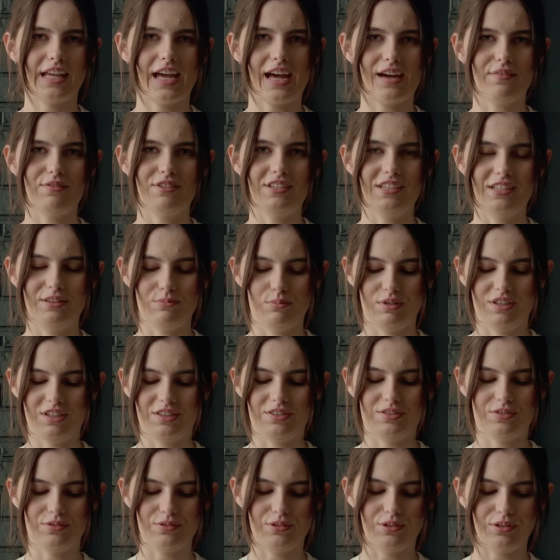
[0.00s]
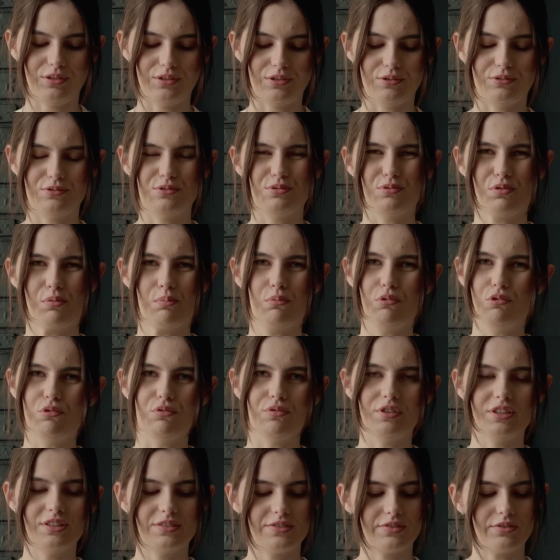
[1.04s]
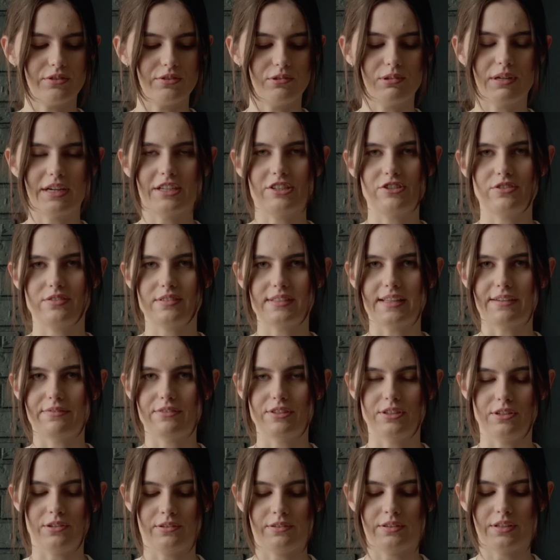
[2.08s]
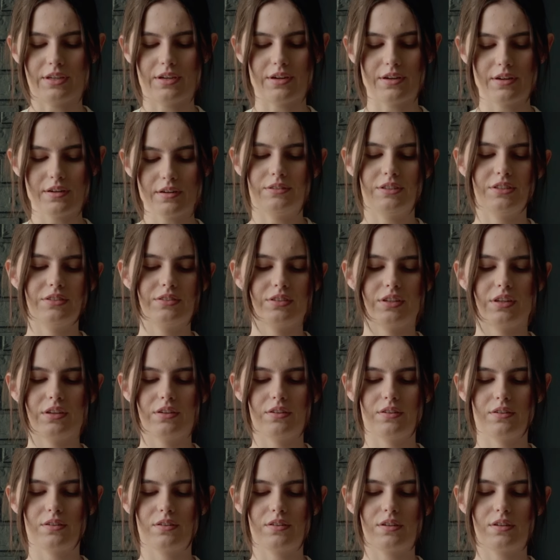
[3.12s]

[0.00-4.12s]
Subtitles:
have it in me to, you know, to remove it, so I just left it on there. This here